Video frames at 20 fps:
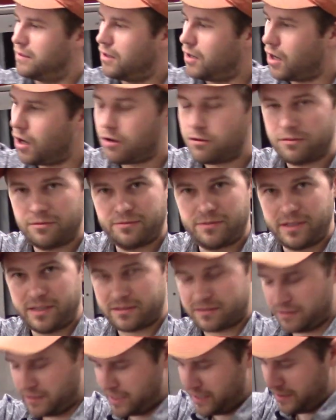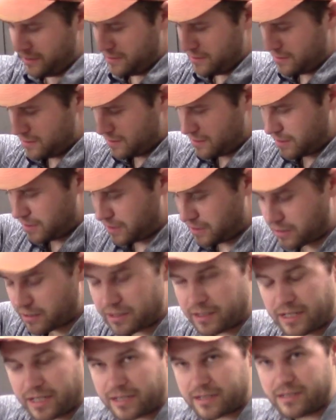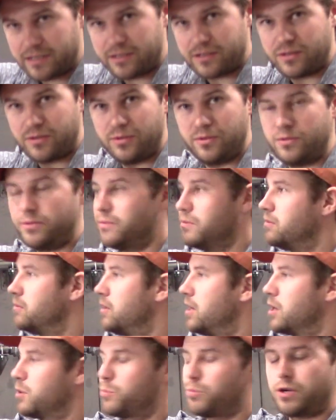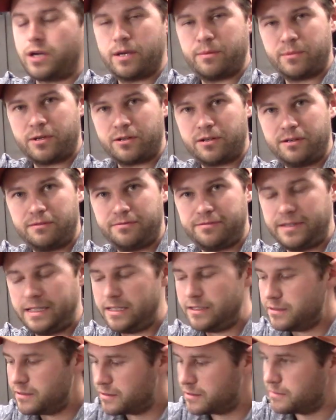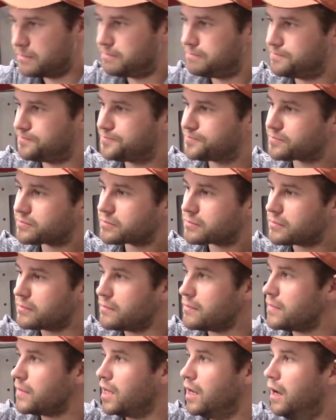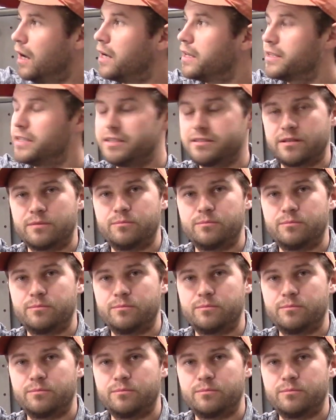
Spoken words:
All of these lines are connected to our primary feeds. These are